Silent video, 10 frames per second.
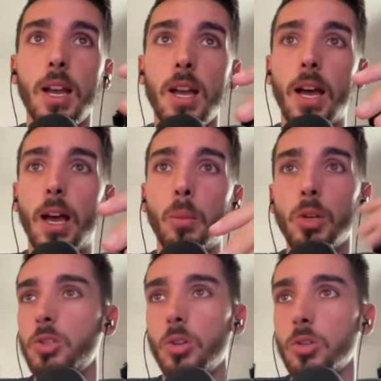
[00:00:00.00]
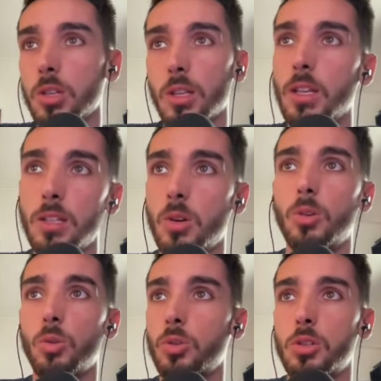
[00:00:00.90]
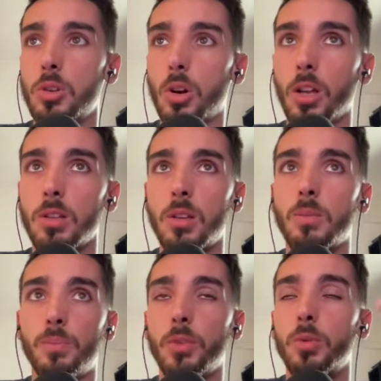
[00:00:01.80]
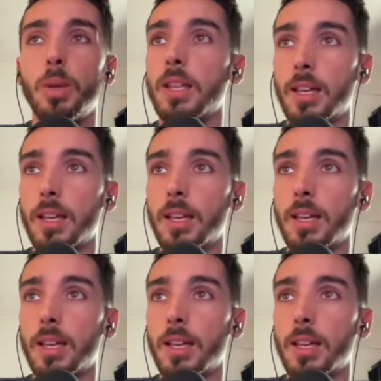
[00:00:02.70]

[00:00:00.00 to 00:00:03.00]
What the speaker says: But it's usually easier to just target, to be like the